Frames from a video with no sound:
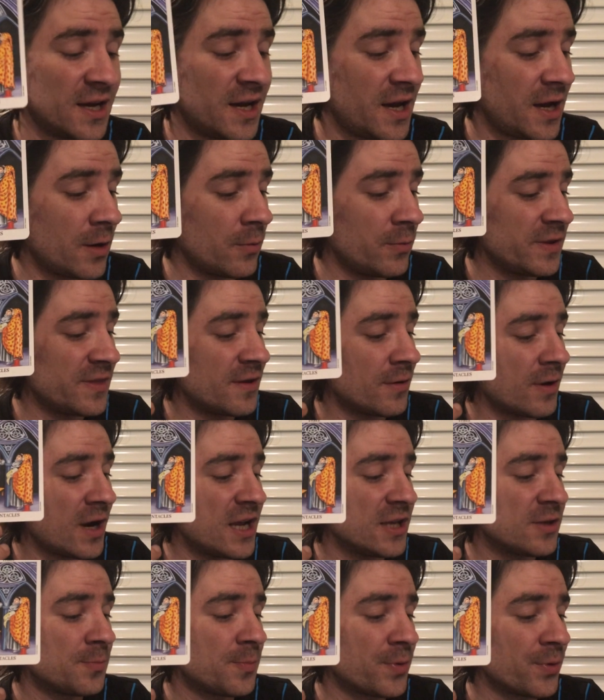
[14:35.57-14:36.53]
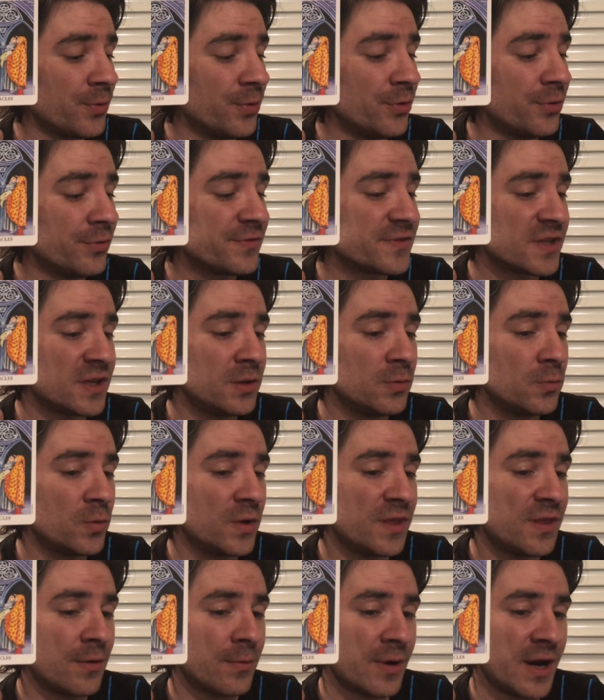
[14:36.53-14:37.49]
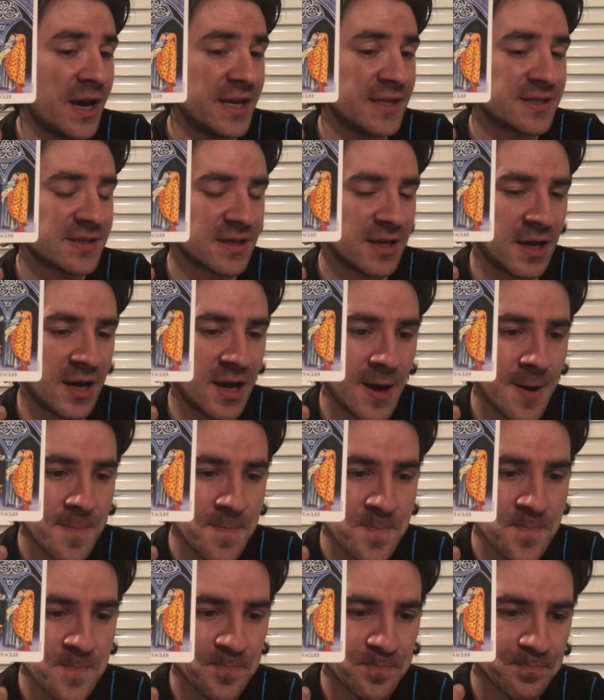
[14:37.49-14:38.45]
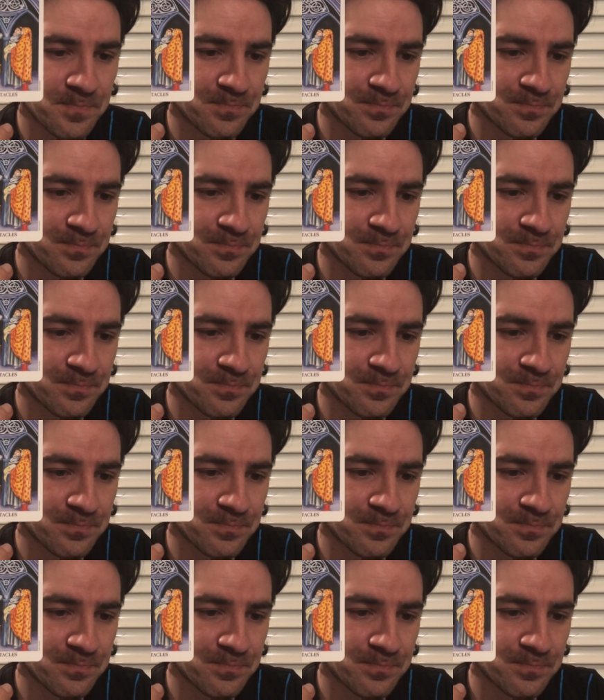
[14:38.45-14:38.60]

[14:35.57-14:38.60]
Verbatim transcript: uh, with the right proofs and with the right um,